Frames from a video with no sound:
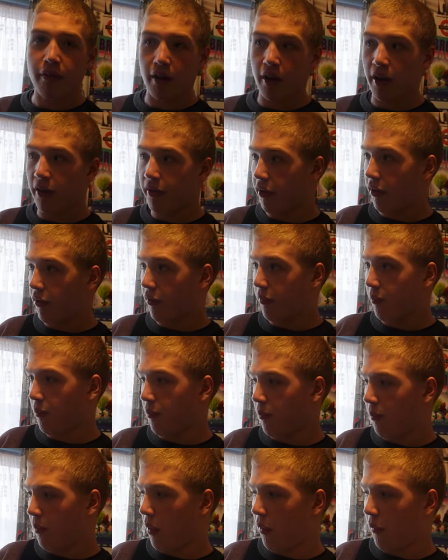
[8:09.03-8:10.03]
And there's
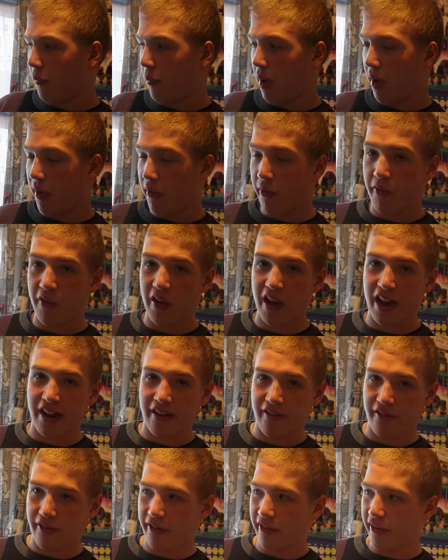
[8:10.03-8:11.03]
book based
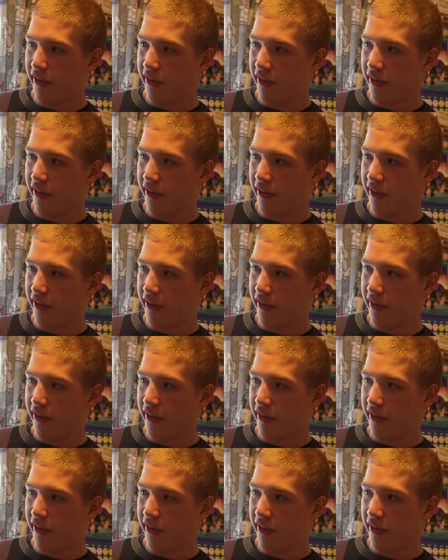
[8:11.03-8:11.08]
things.